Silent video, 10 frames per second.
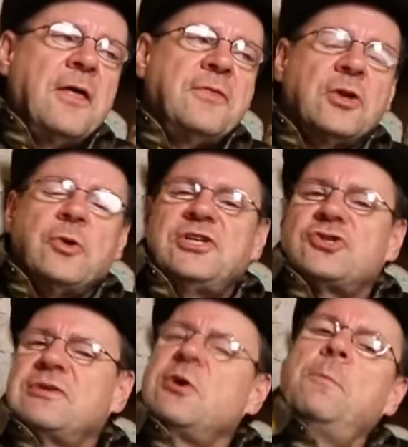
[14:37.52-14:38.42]
They're going
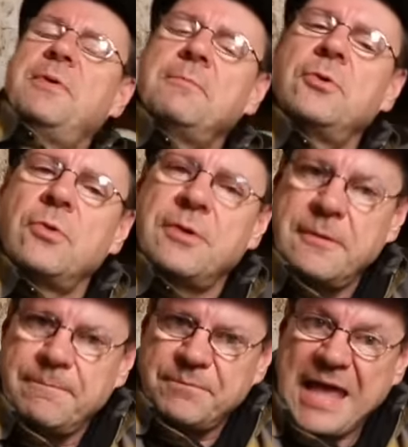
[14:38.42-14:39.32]
to reopen
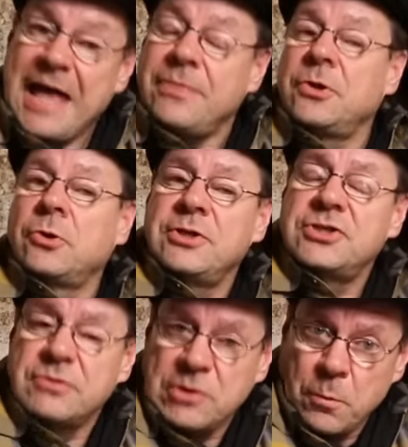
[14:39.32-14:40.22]
Brora and they're going
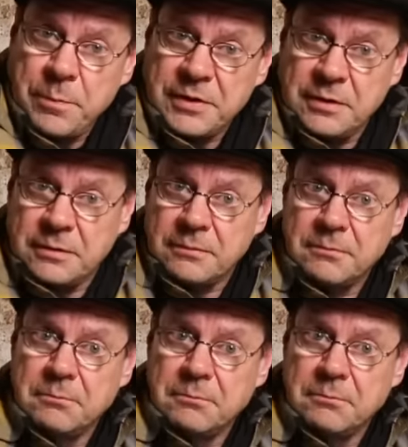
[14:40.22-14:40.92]
to reopen